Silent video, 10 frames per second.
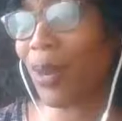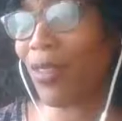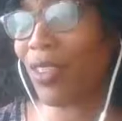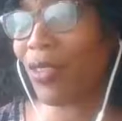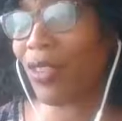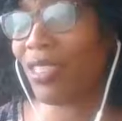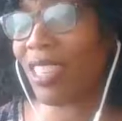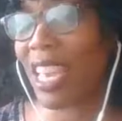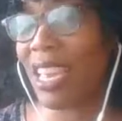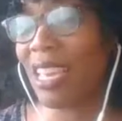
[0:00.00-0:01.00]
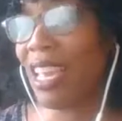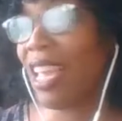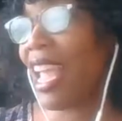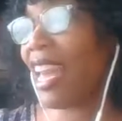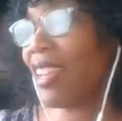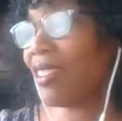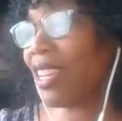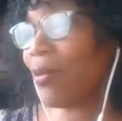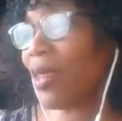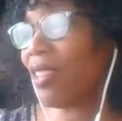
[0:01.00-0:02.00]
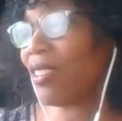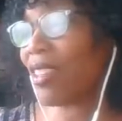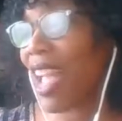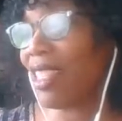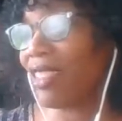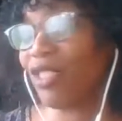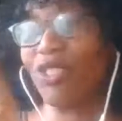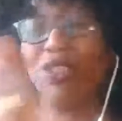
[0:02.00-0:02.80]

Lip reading: a different take, and it's going to be stylish and